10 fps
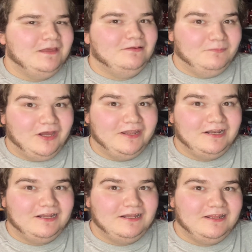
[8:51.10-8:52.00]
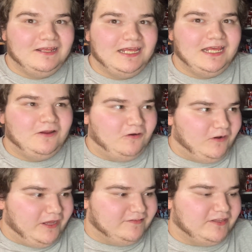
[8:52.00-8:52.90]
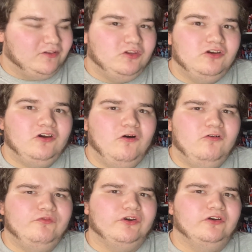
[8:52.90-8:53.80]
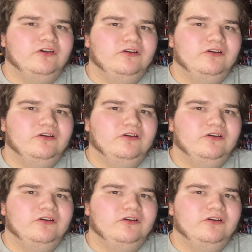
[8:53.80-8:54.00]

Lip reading: But as I look over,